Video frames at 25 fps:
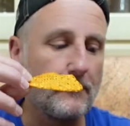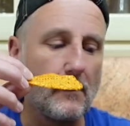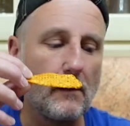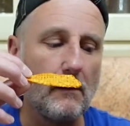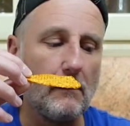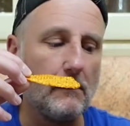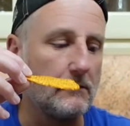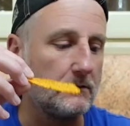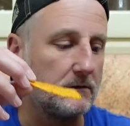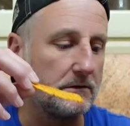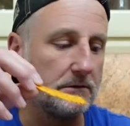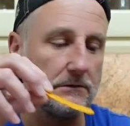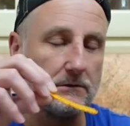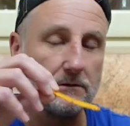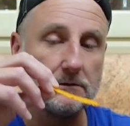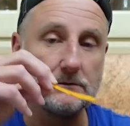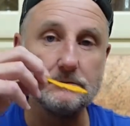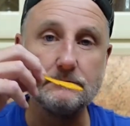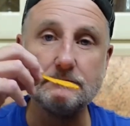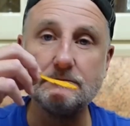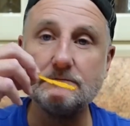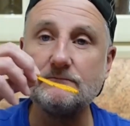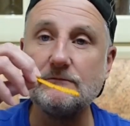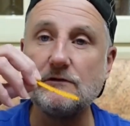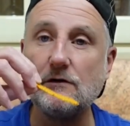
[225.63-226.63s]
Oh
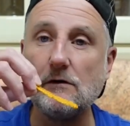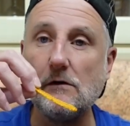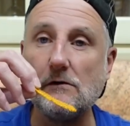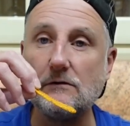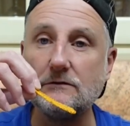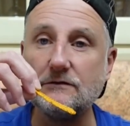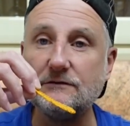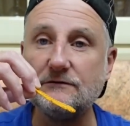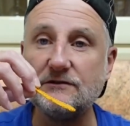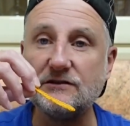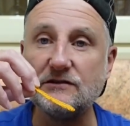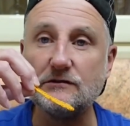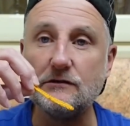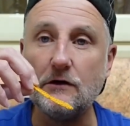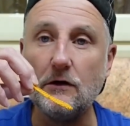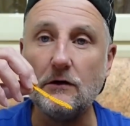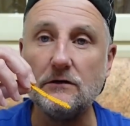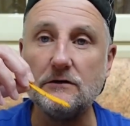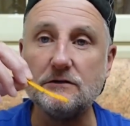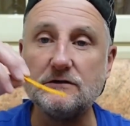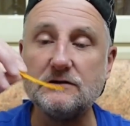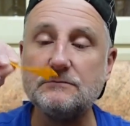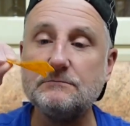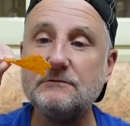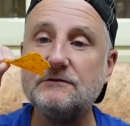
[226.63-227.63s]
God, forgot to
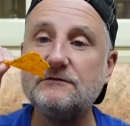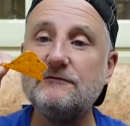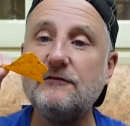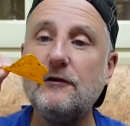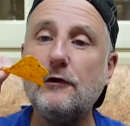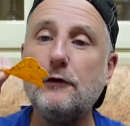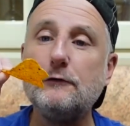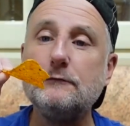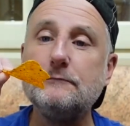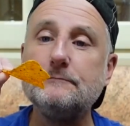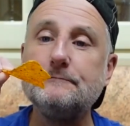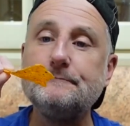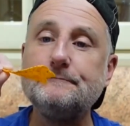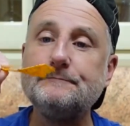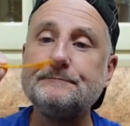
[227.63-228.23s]
silence my phone.